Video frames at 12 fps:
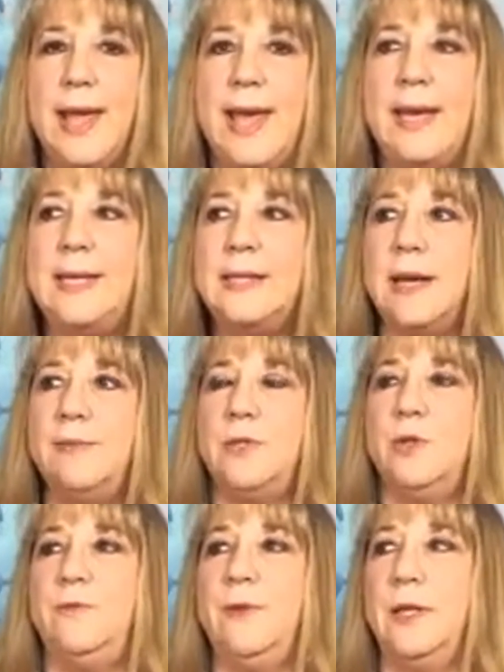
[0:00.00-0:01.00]
anytime
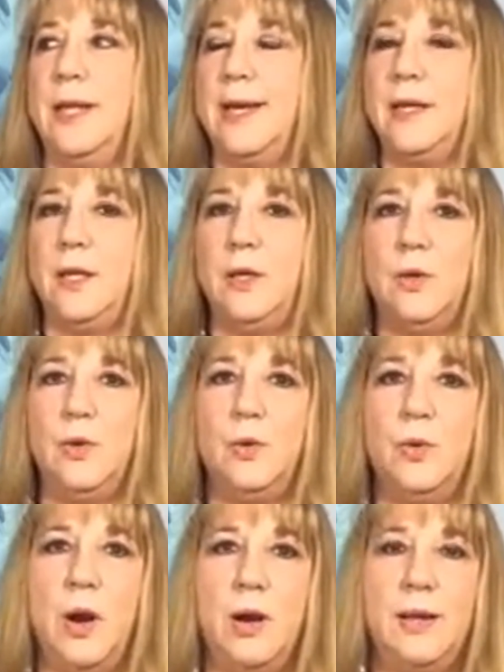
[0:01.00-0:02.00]
that you feel like
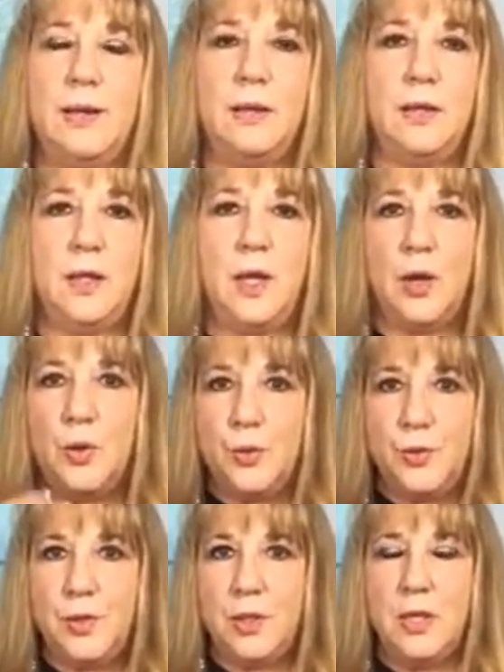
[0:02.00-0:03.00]
you are
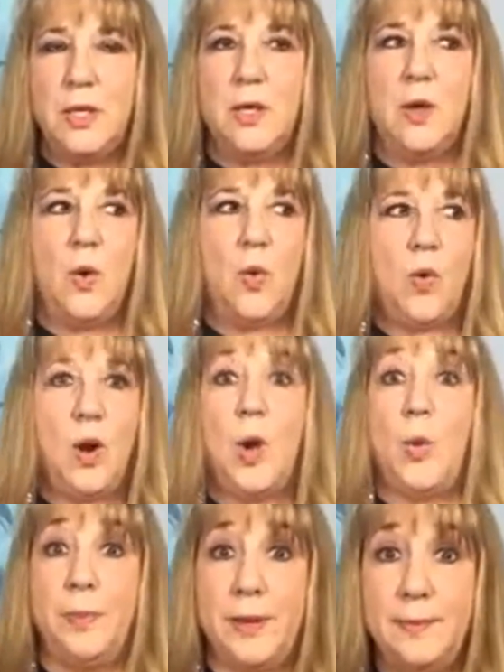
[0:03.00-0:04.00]
closed or
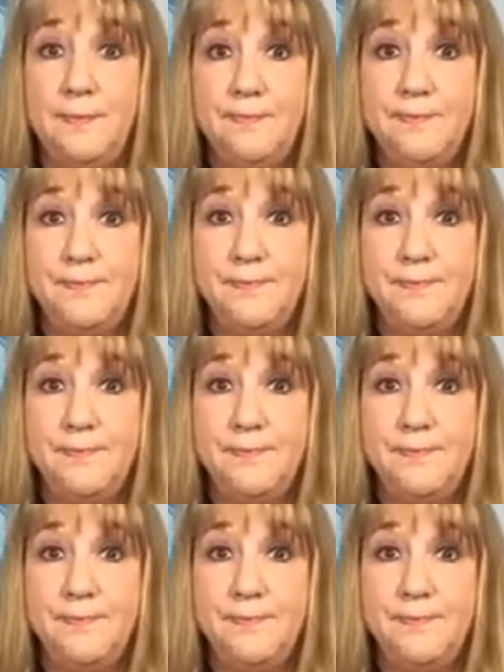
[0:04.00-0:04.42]
open,